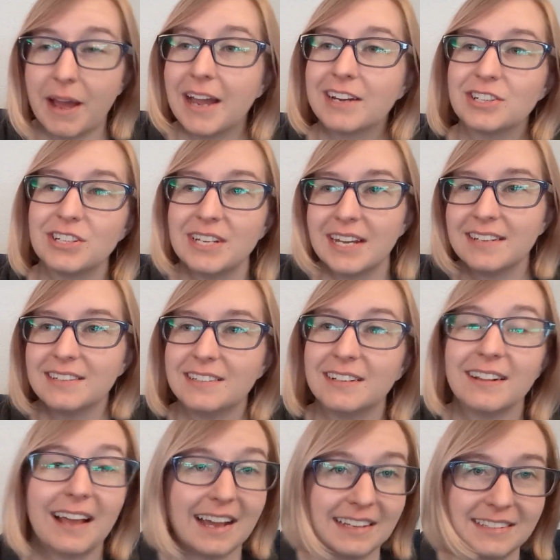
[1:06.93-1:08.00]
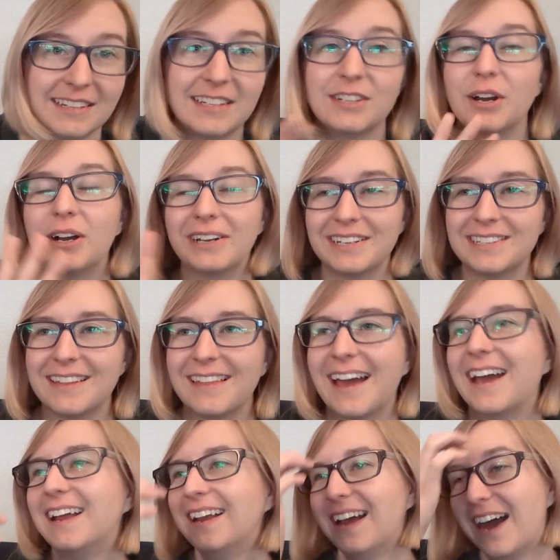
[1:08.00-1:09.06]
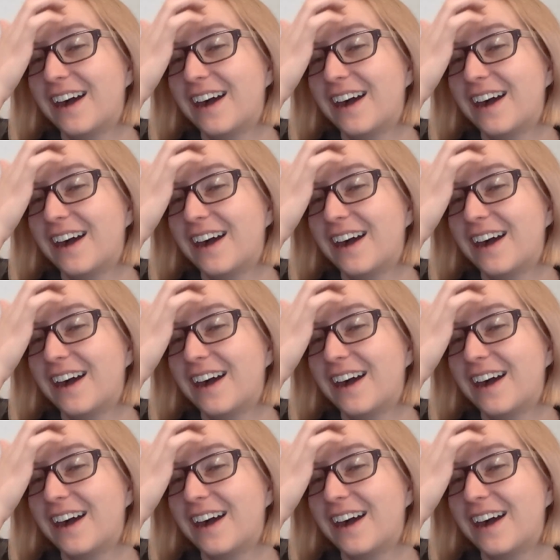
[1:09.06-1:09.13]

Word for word: I actually tested last night too. I'll get to that.